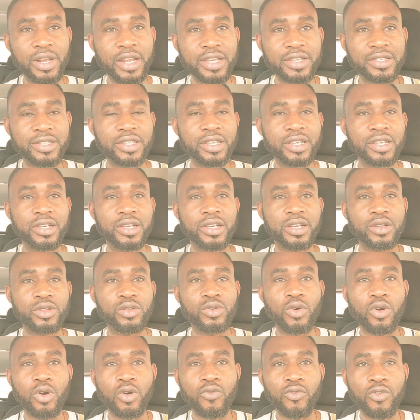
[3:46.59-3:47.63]
to further
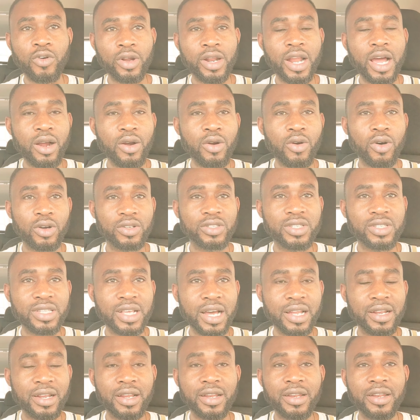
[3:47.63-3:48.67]
cut down net
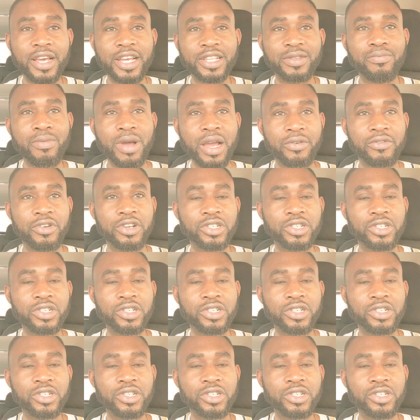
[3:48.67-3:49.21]
migration.